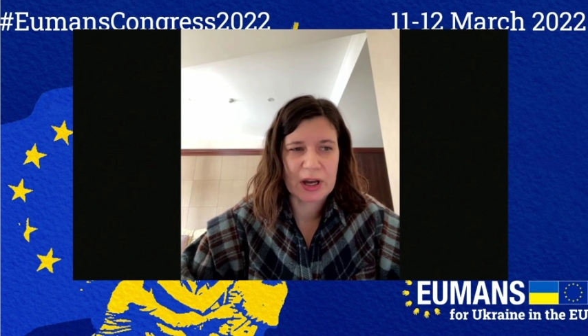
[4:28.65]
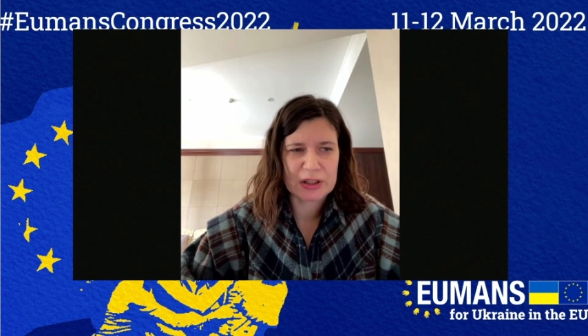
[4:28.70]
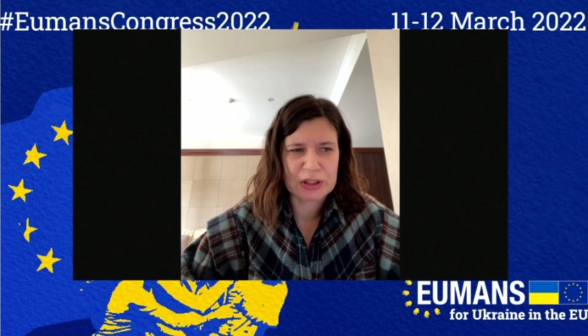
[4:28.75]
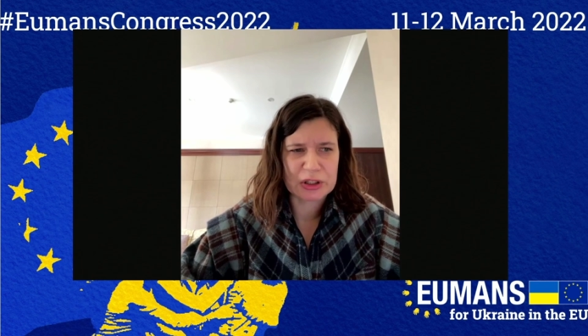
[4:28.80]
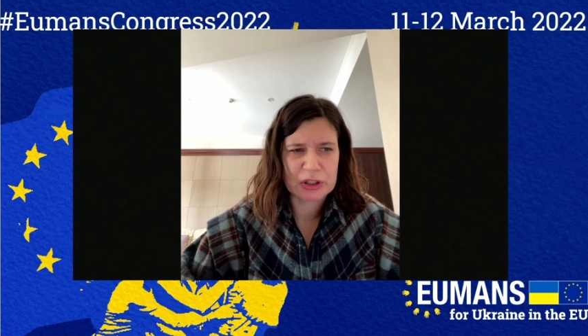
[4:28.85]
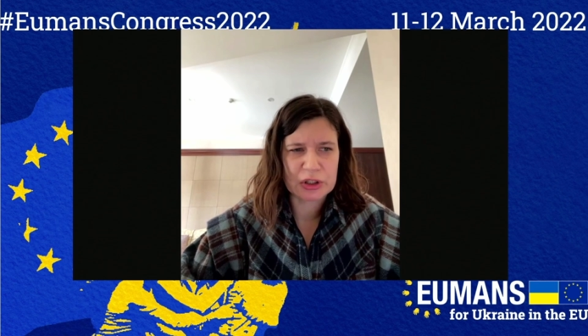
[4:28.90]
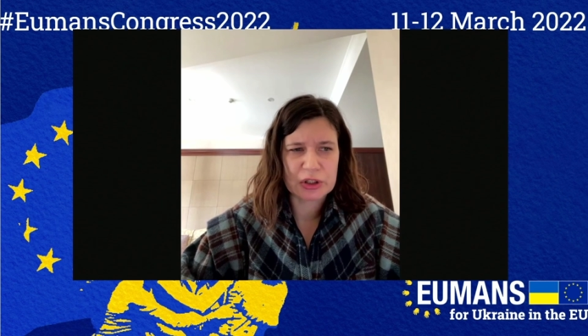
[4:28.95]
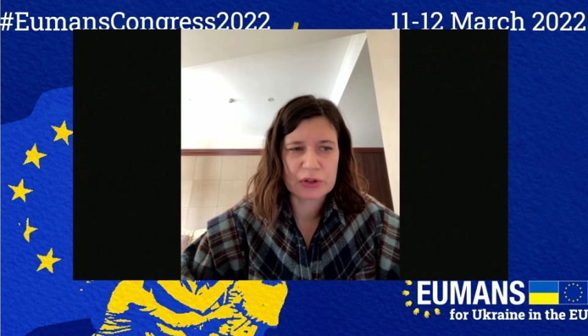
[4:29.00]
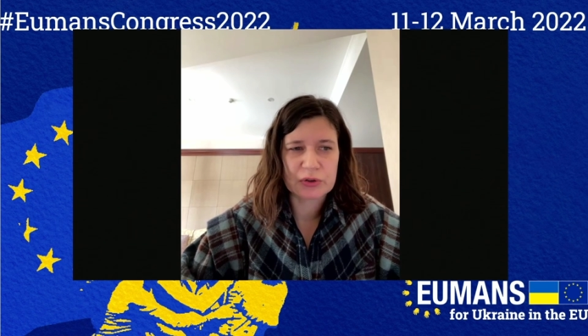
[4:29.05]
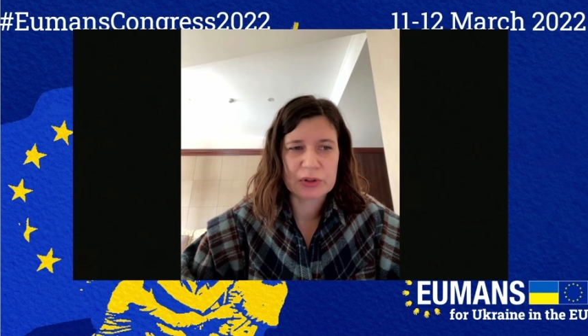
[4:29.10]

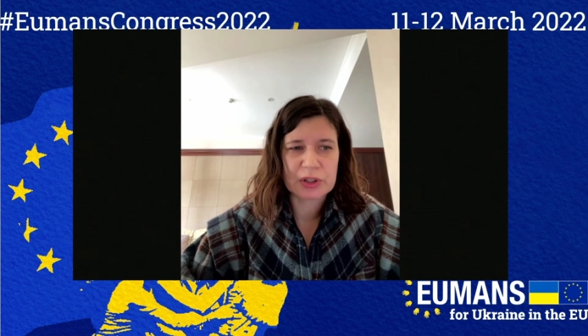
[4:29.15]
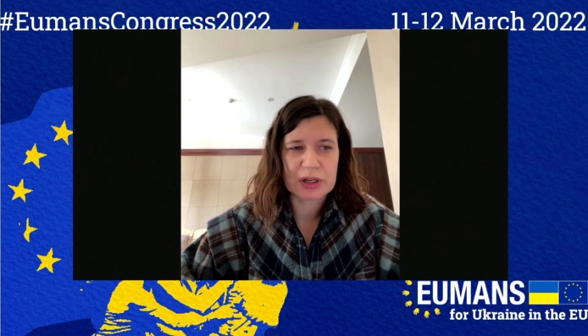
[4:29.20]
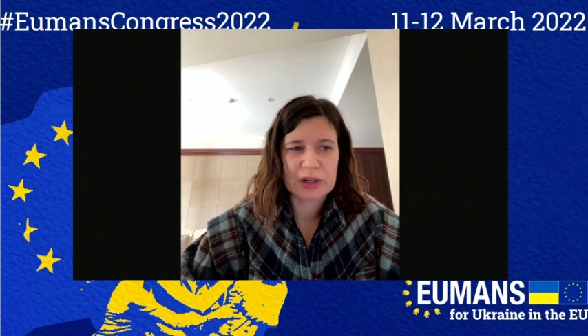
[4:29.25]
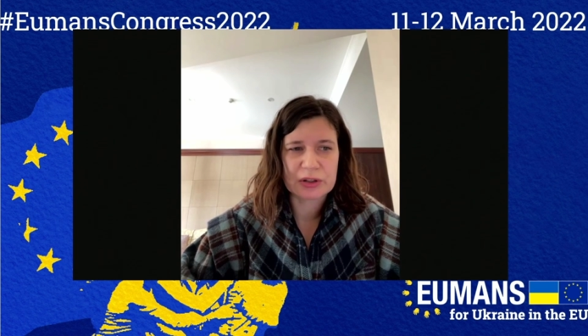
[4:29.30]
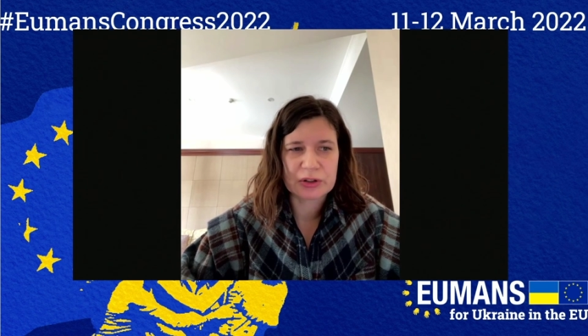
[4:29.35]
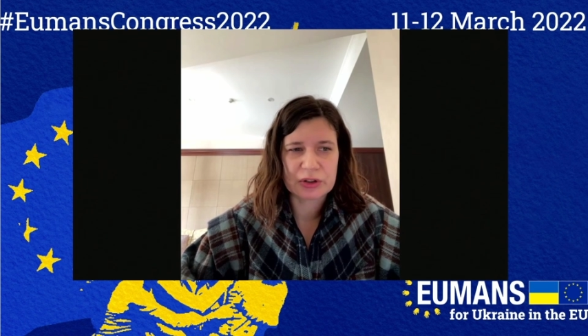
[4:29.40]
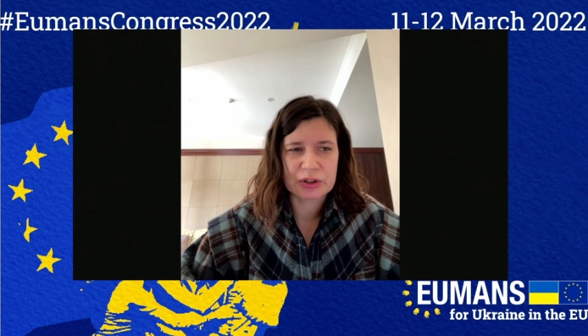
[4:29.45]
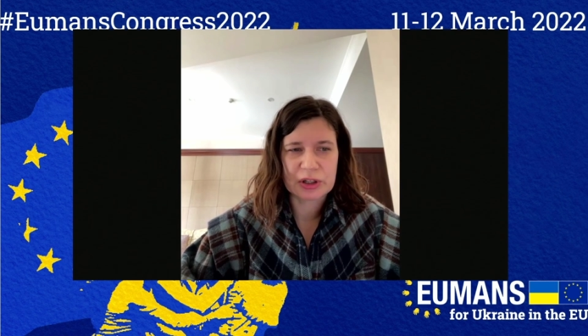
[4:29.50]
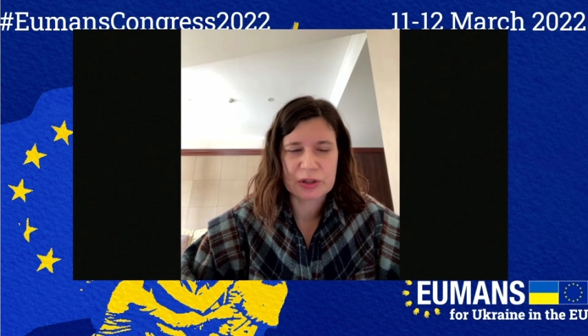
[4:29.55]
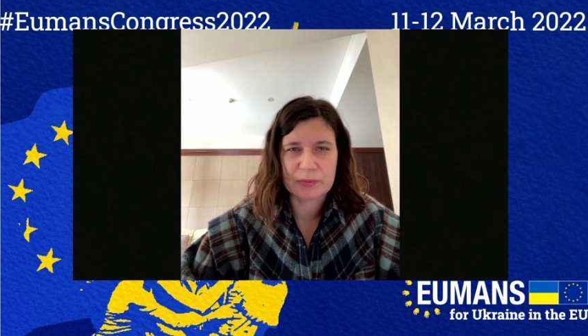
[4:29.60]
attitude
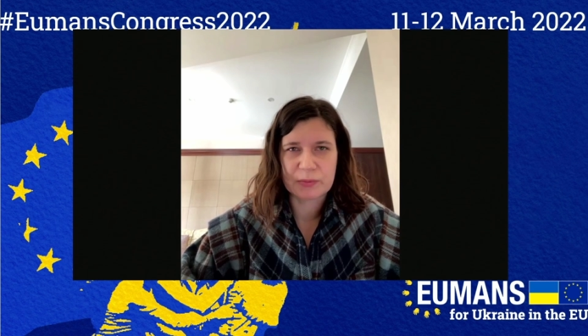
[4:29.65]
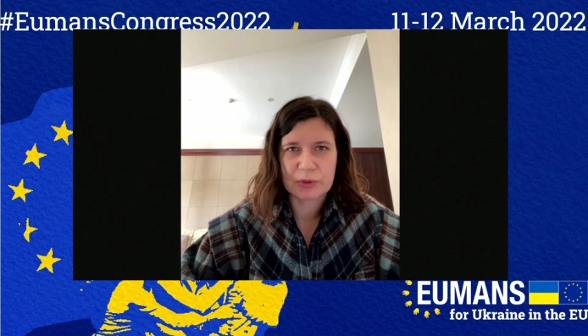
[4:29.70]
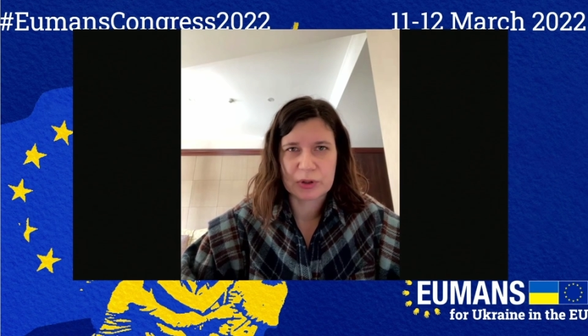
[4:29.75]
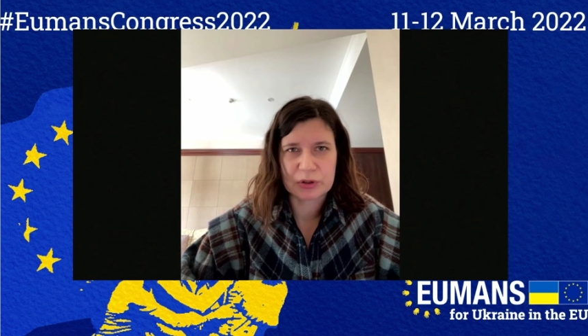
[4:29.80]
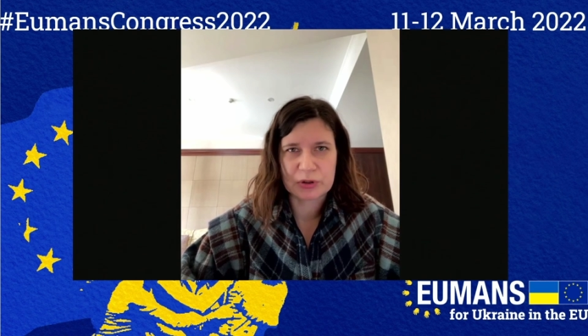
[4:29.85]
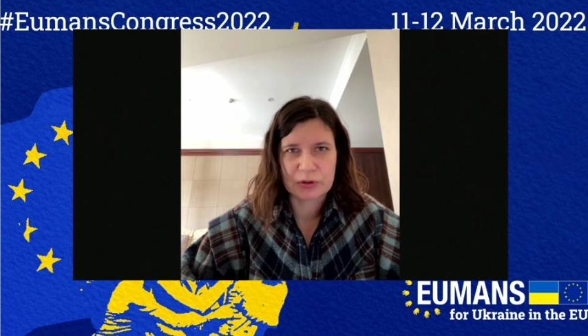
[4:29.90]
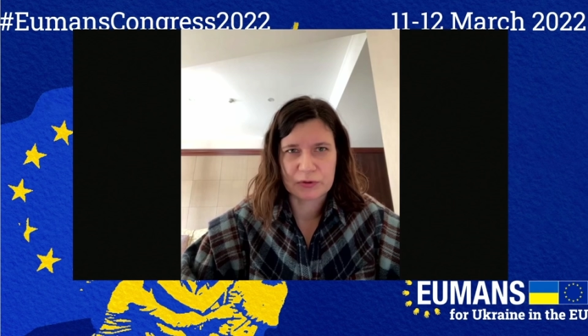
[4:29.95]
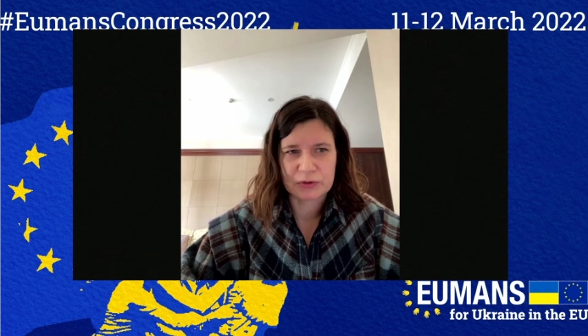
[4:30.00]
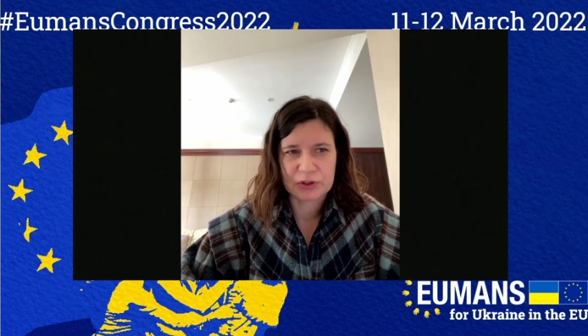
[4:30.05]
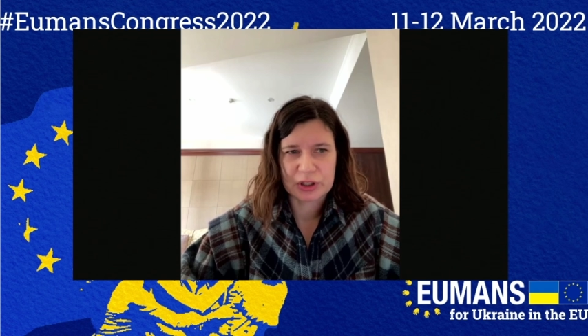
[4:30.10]
and
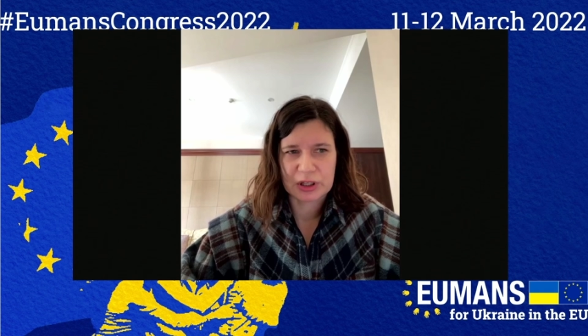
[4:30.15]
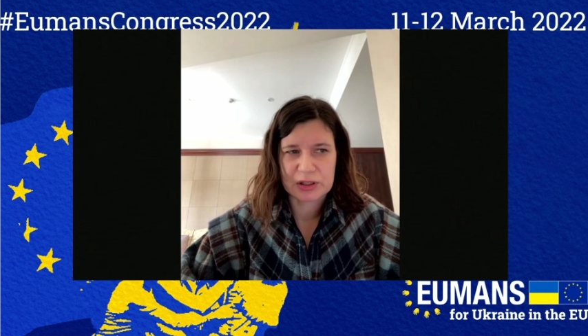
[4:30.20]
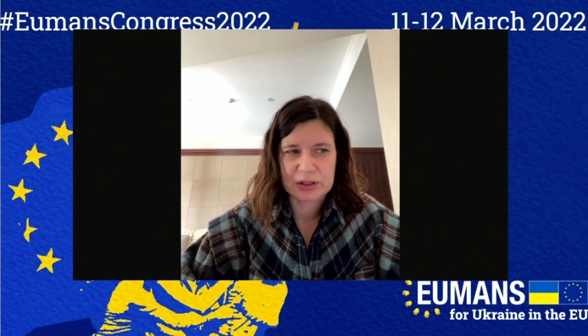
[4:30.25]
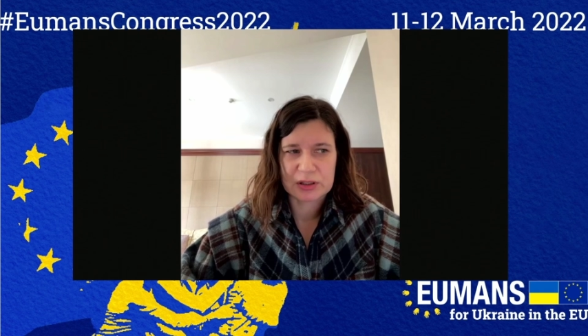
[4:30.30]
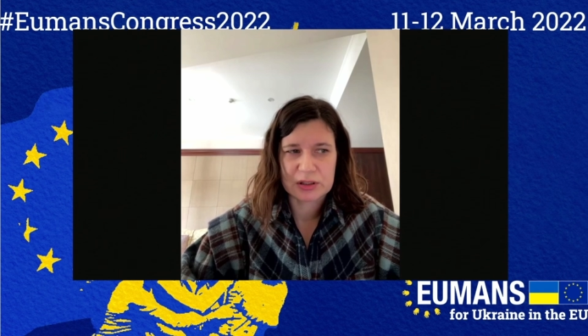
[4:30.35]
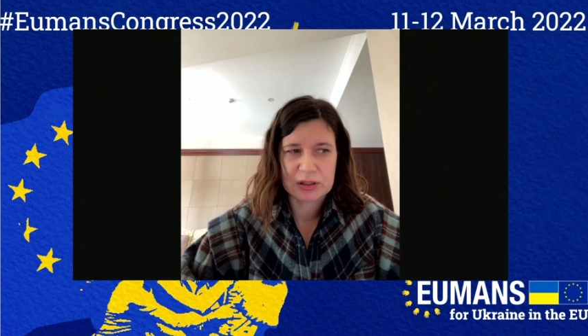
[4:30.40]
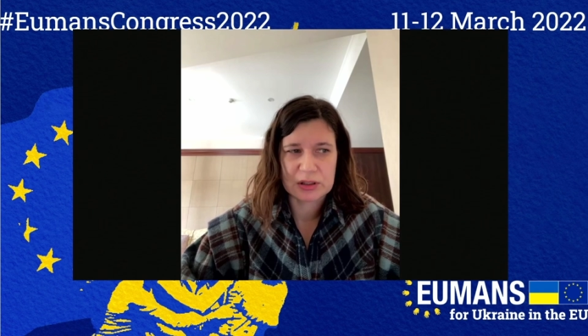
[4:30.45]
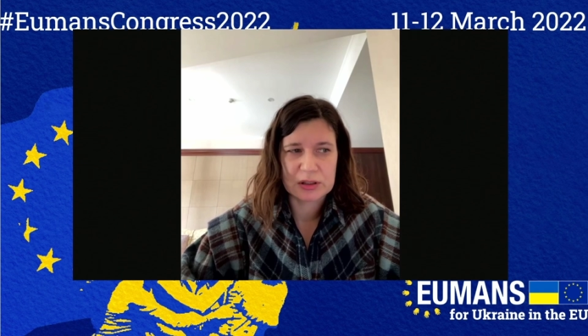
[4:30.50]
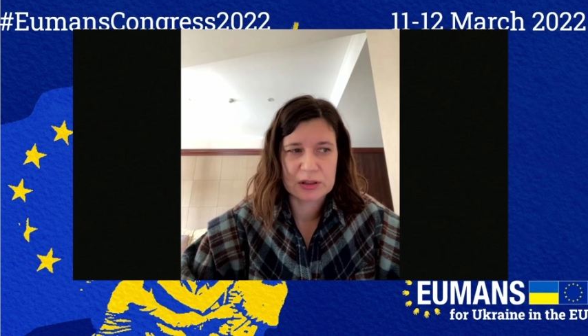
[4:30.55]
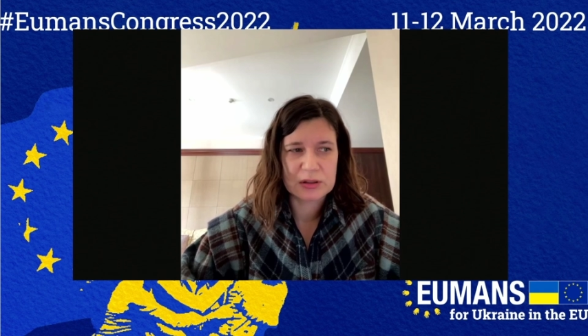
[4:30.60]
treatment of
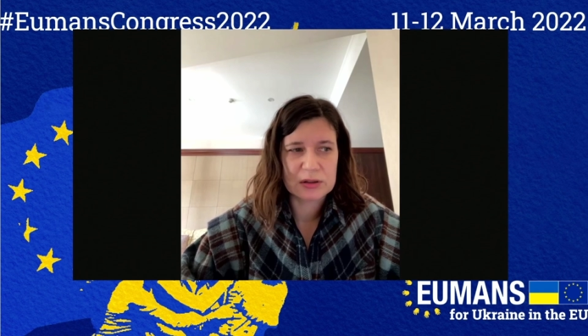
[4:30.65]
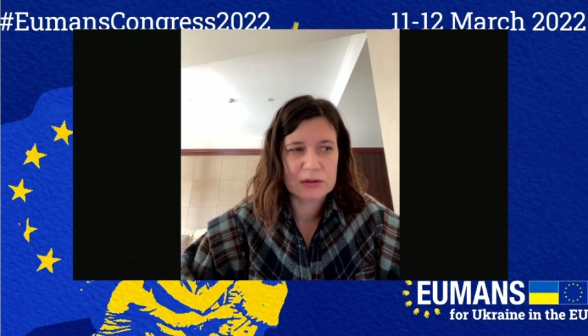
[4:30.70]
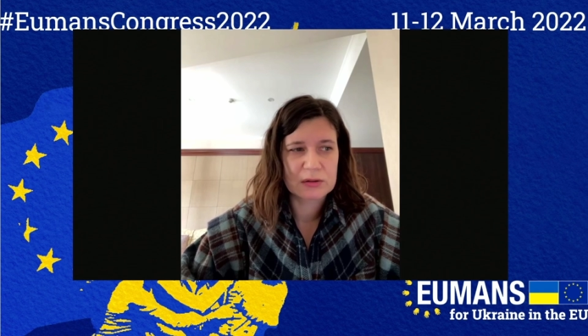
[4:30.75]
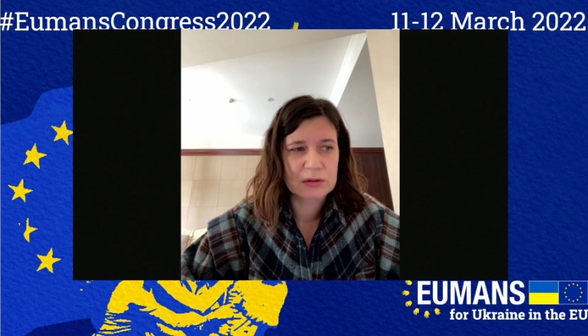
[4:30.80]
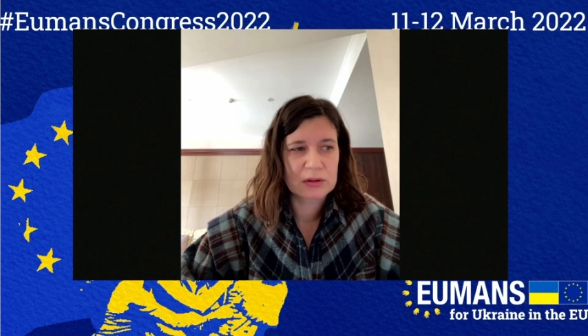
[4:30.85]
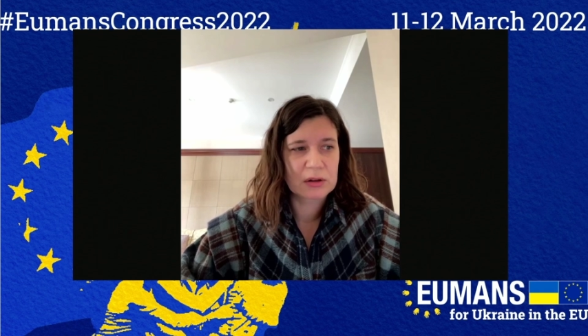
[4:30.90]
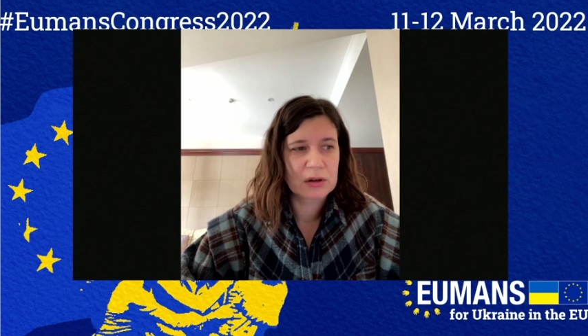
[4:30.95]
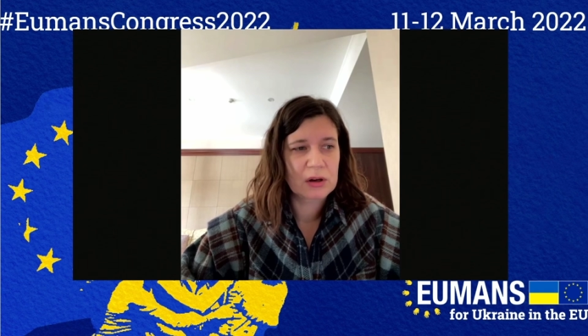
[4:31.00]
justice?